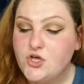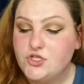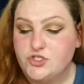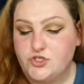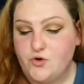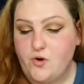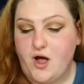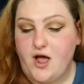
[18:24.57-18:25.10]

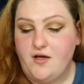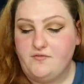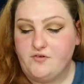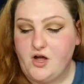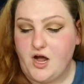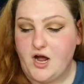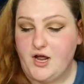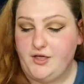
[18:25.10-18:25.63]
So I've
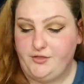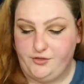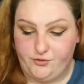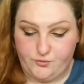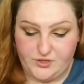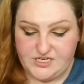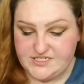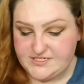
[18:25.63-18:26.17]
got
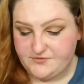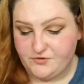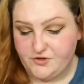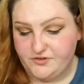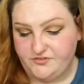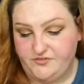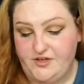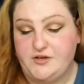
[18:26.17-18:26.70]
3
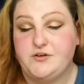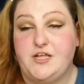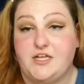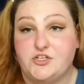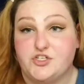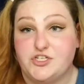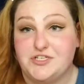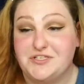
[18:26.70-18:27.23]
different
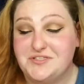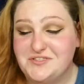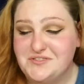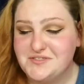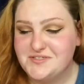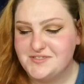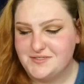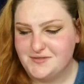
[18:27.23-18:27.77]

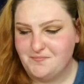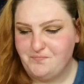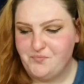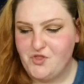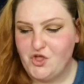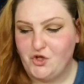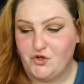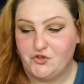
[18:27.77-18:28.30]
foundations.
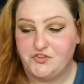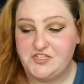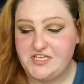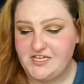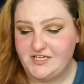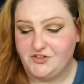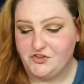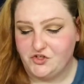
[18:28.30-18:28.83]
Good
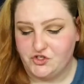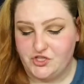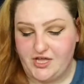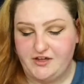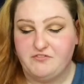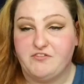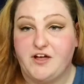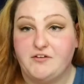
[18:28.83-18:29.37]
thing they're
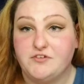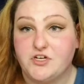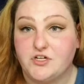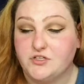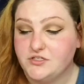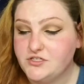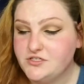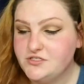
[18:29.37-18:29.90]
like
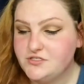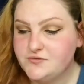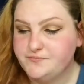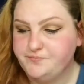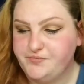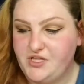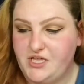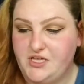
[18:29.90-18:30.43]
$5
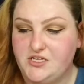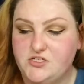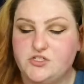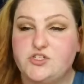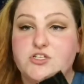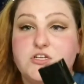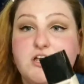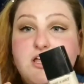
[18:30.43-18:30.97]

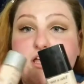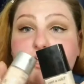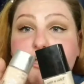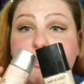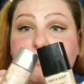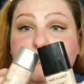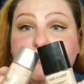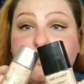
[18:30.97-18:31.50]
each.
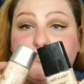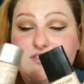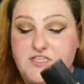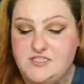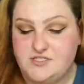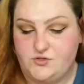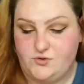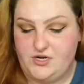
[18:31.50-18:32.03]
Got
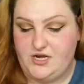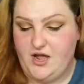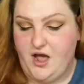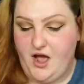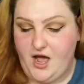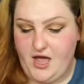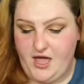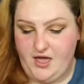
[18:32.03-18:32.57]
these 3.
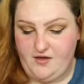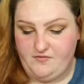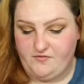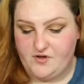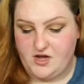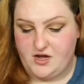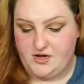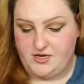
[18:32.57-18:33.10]
I have
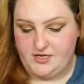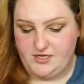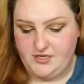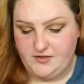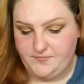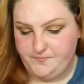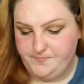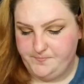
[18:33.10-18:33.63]
got